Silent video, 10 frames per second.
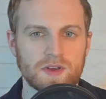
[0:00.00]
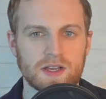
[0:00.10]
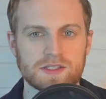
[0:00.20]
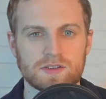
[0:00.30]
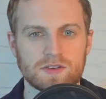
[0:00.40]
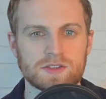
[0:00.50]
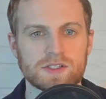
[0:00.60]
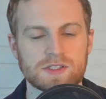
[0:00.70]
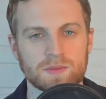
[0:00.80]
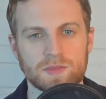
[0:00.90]
fasteners,
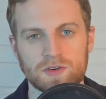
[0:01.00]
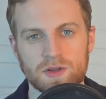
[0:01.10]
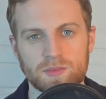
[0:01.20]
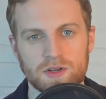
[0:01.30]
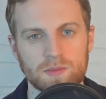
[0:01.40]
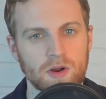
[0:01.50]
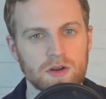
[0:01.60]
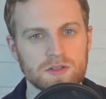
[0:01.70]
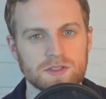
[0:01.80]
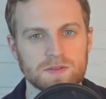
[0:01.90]
and some three D printed
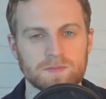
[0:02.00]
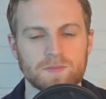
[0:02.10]
parts.